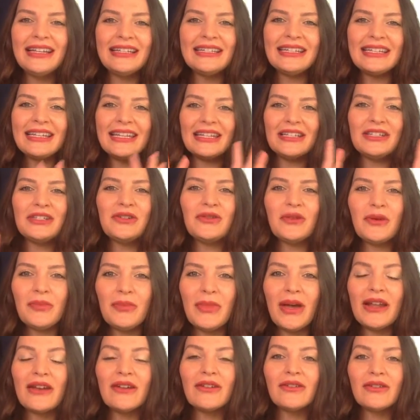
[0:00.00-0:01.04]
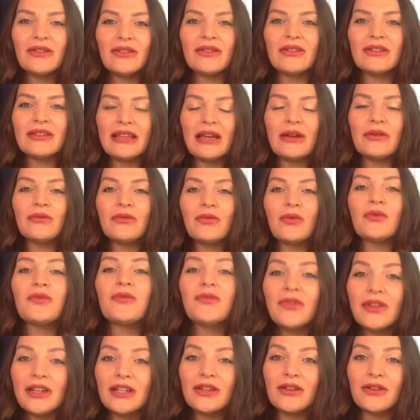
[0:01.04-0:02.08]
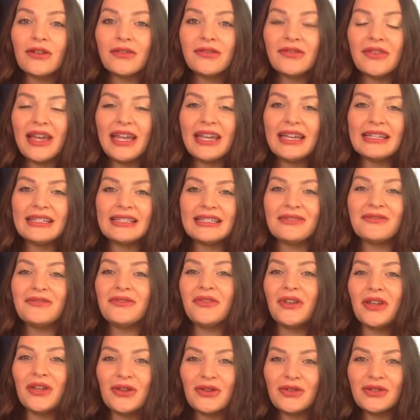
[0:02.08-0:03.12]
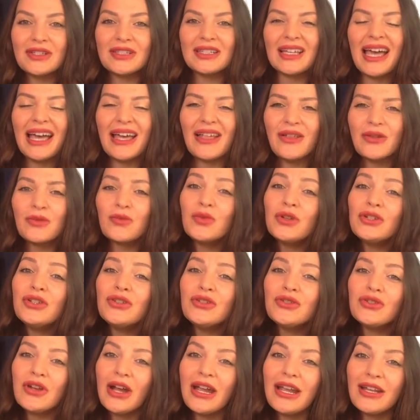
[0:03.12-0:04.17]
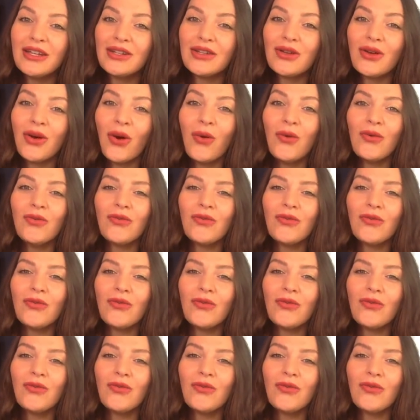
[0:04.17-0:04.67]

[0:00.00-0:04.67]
to get you a better look that will fit your face and fit your style and what you're trying to go